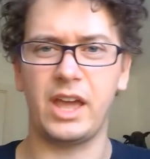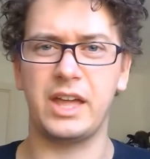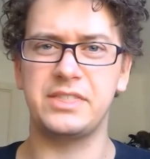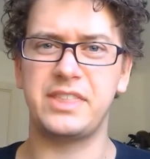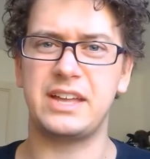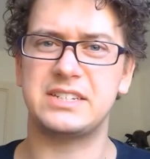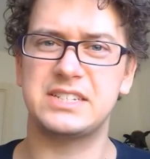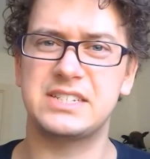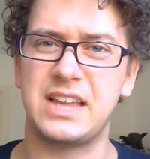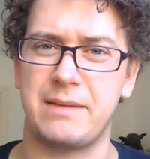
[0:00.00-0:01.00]
and that
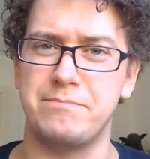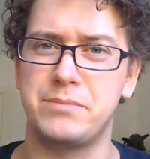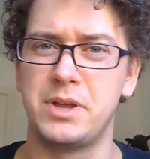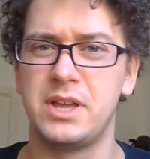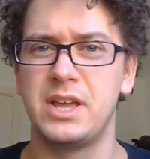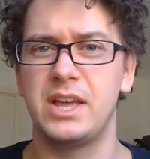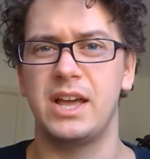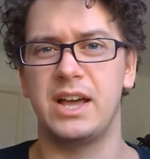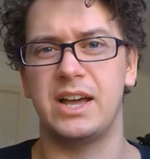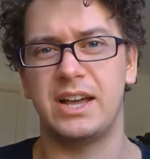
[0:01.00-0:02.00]
stamp
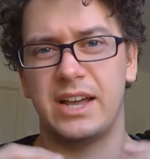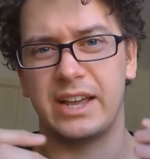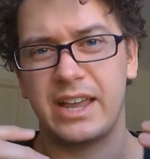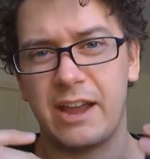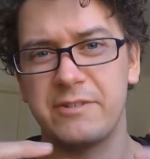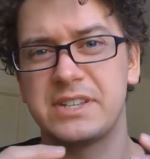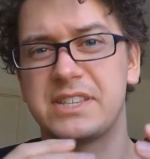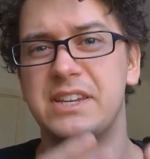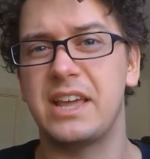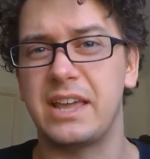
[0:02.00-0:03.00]
carries
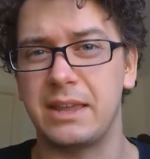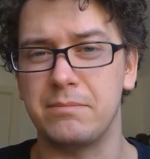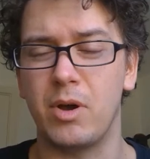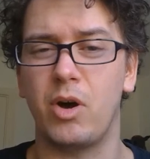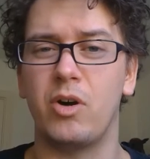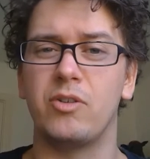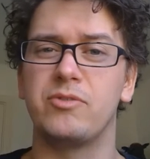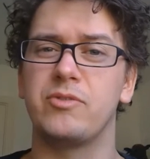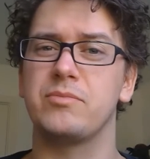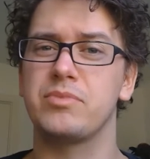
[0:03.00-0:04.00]
the name
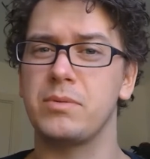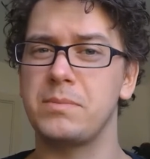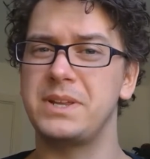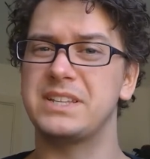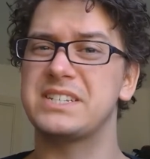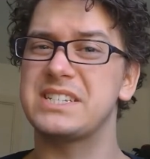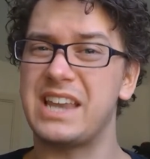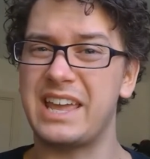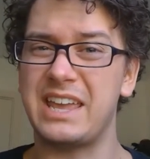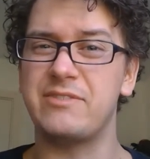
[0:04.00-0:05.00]
of probably the
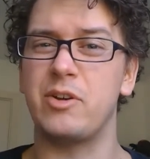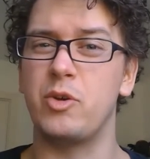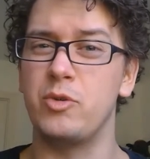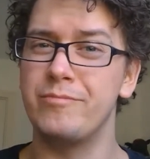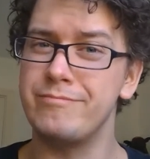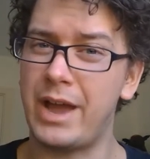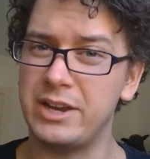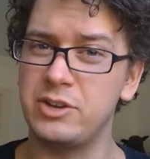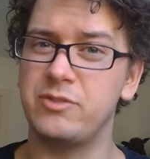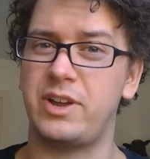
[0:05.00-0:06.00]
slave who
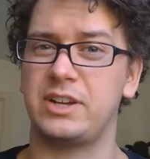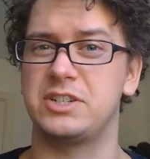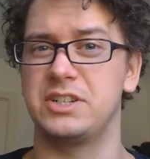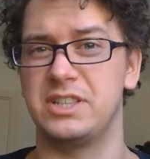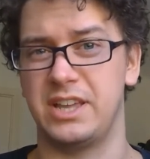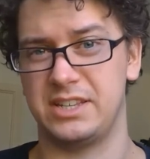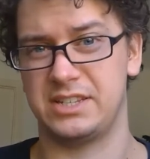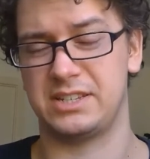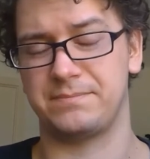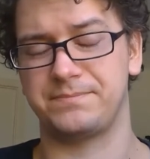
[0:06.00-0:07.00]
manufactured
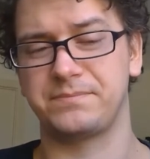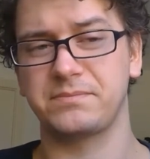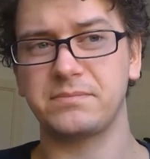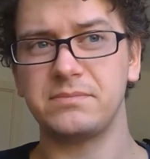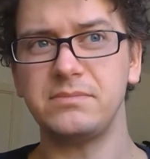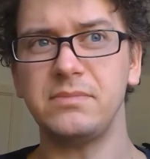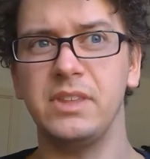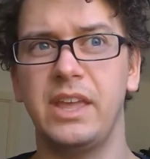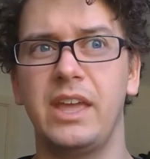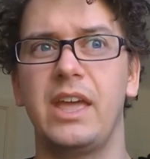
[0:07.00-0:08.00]
this.
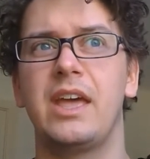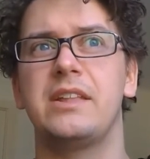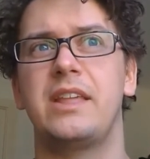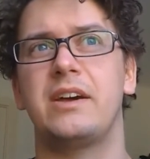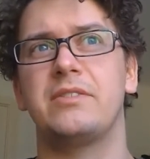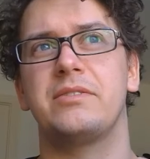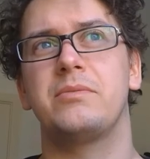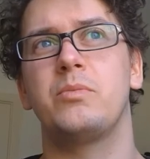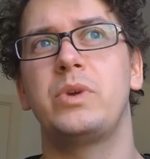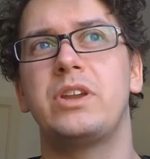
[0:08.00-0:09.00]
Now,
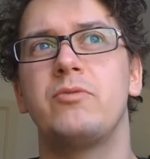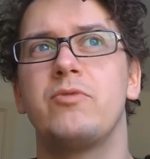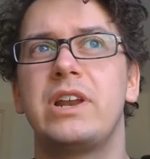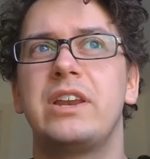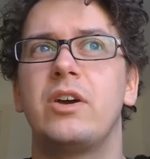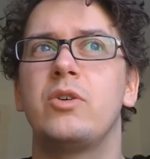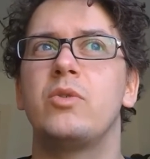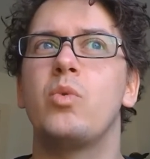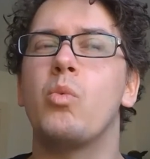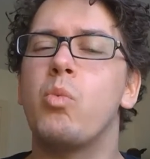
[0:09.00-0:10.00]
we don't really
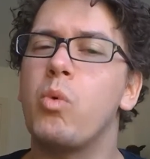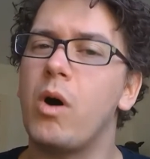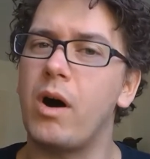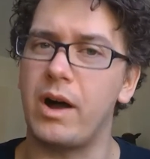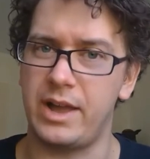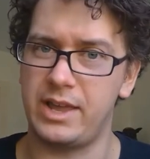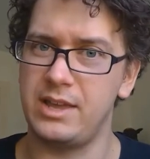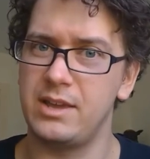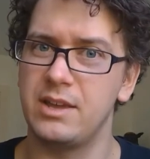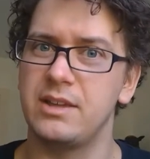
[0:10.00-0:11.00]
know
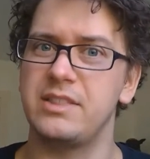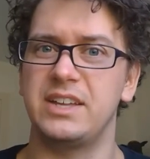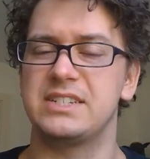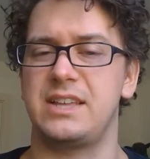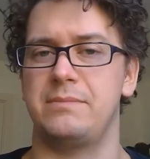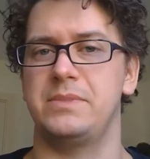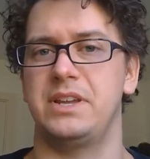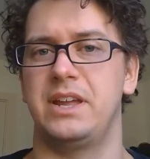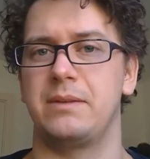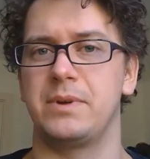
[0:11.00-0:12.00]
why they stamped
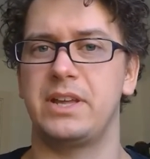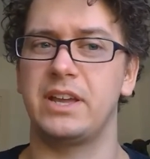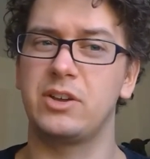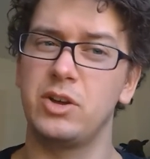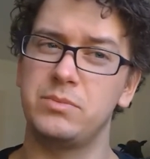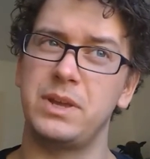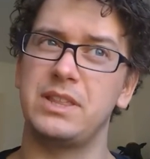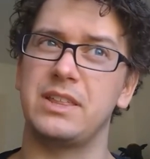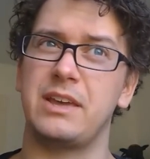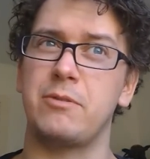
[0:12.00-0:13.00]
their name on it. It could be
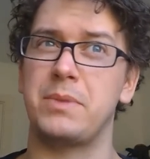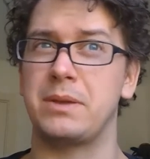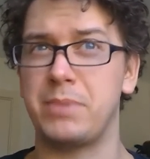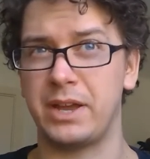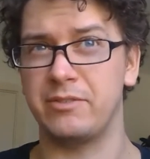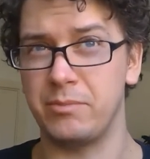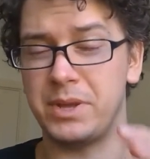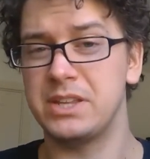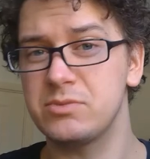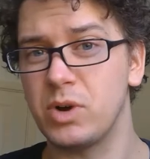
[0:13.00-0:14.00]
that they were being paid for
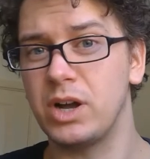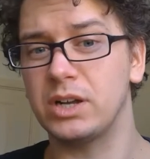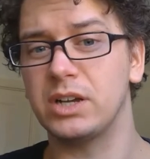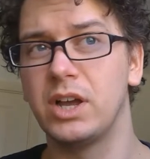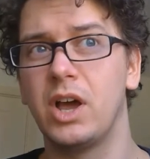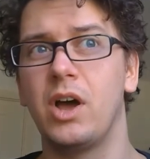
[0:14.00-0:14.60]
piecework,